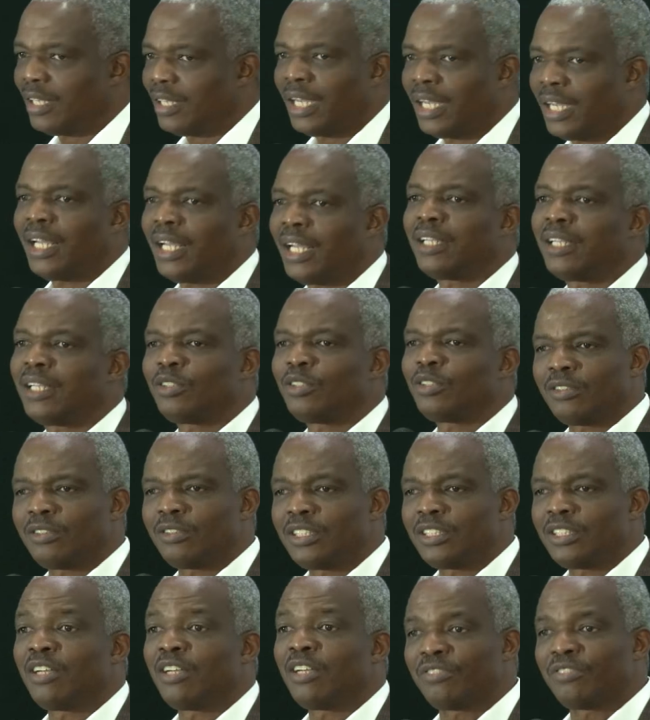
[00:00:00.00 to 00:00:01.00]
and I
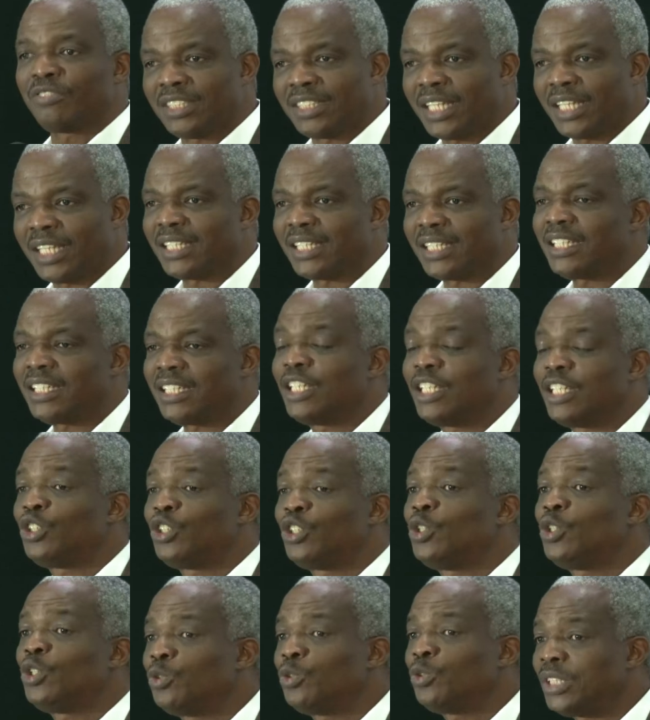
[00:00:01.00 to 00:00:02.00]
reemphasize, a
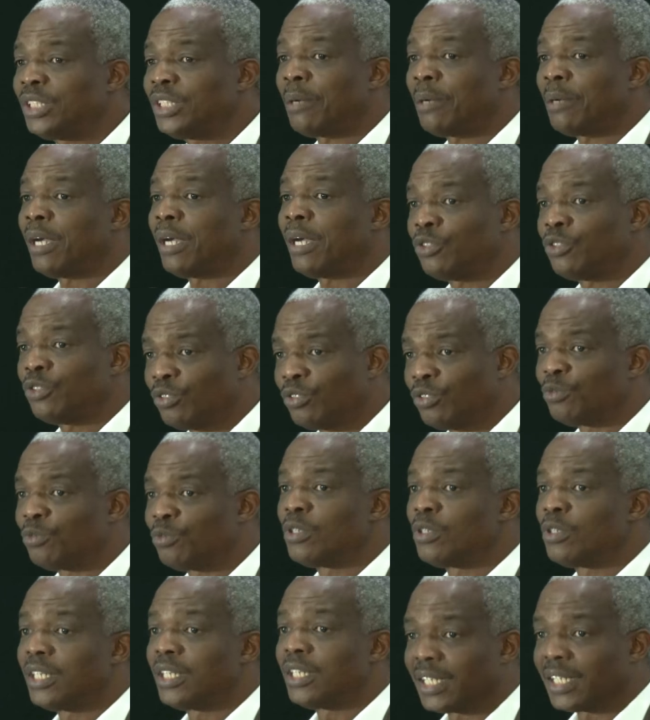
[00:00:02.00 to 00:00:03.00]
huge amount
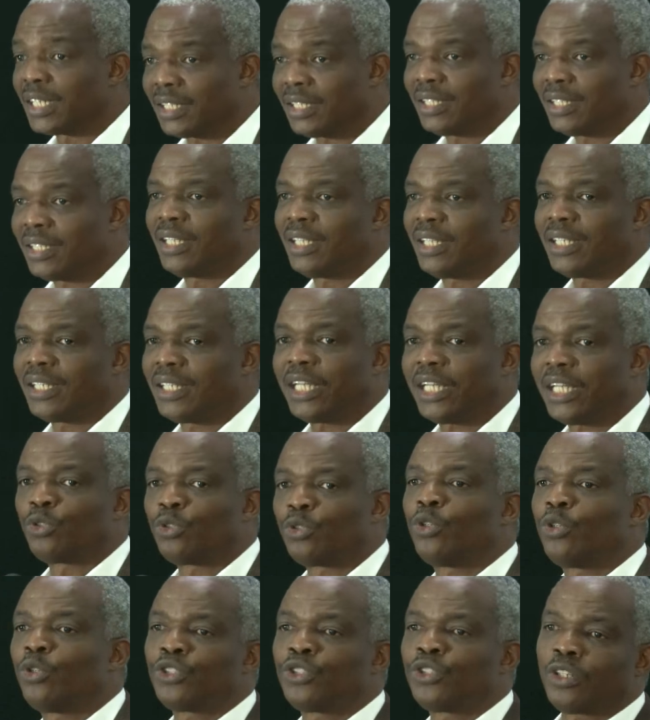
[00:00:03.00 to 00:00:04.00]
of work
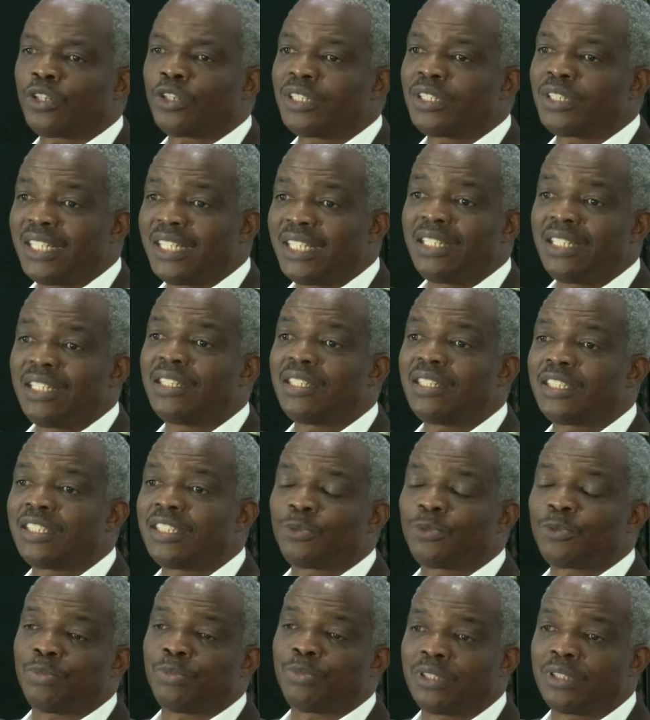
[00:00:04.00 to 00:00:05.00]
that goes on in
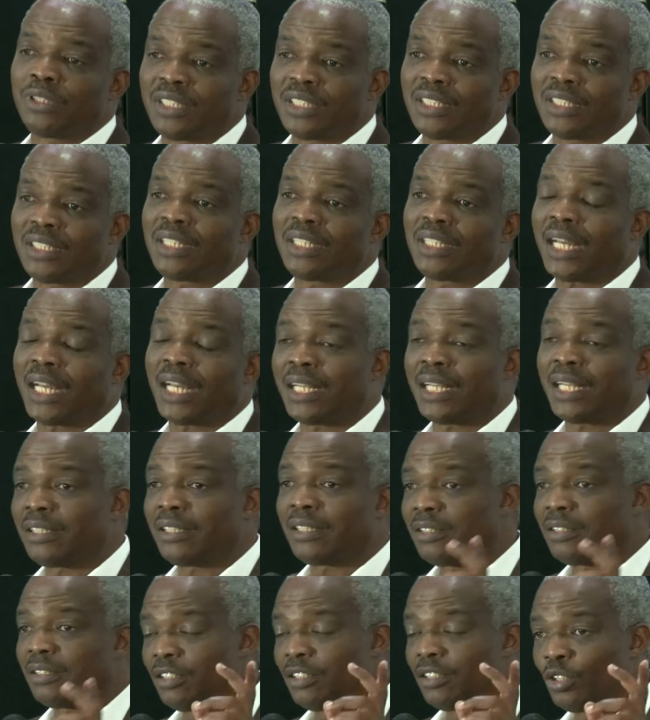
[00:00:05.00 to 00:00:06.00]
this building
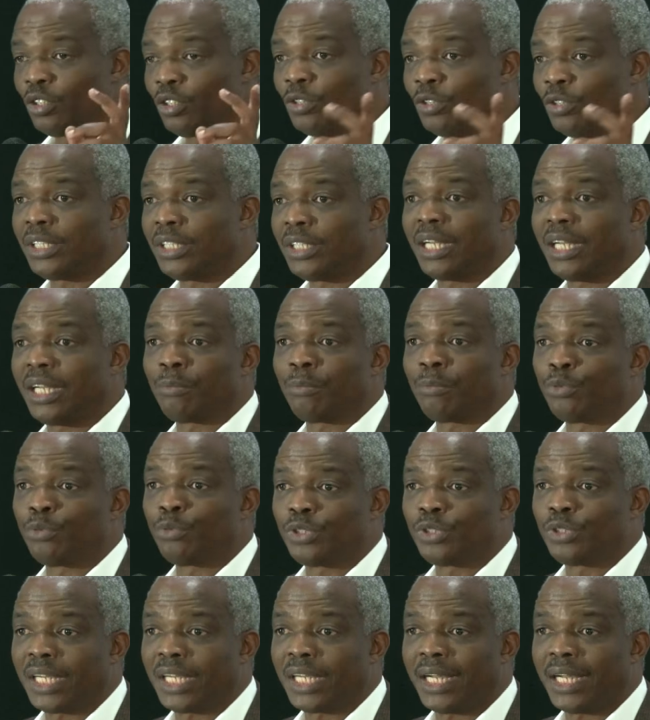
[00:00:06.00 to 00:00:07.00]
and, you know, in
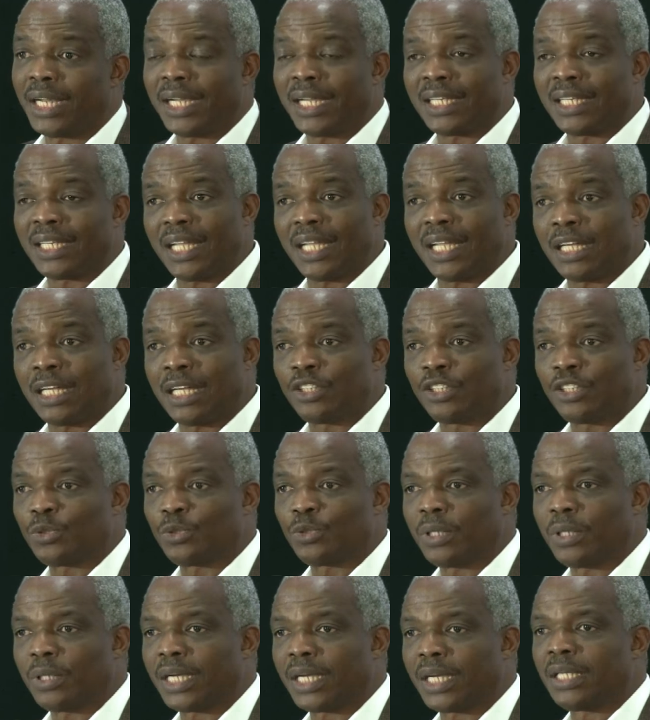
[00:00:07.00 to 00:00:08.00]
Abuja and
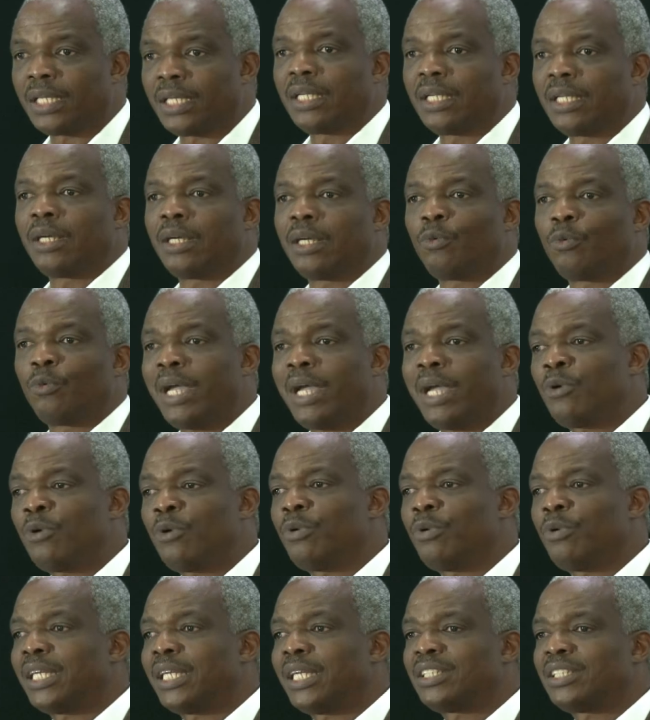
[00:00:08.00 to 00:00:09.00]
elsewhere, where
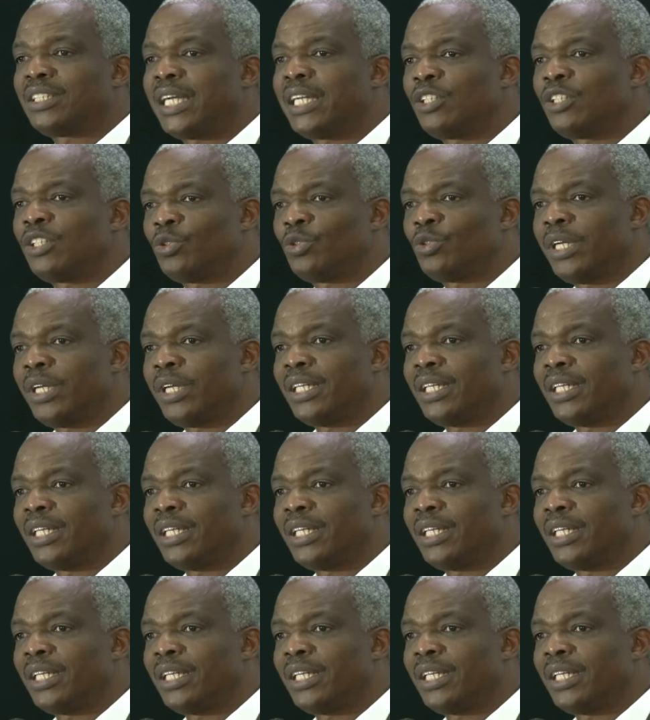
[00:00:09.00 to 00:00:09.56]
we are trying to